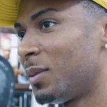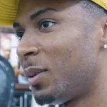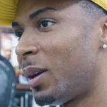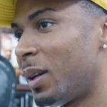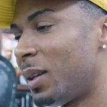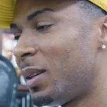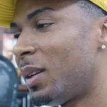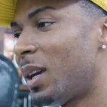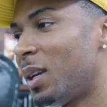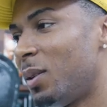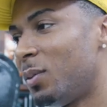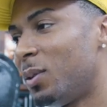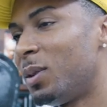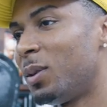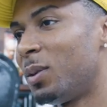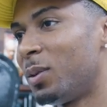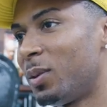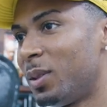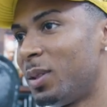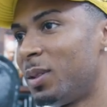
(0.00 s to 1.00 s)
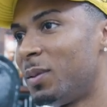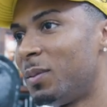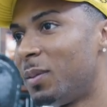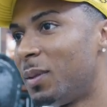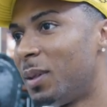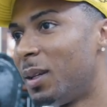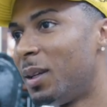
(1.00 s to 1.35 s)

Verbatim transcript: Granddaddy was a Crip.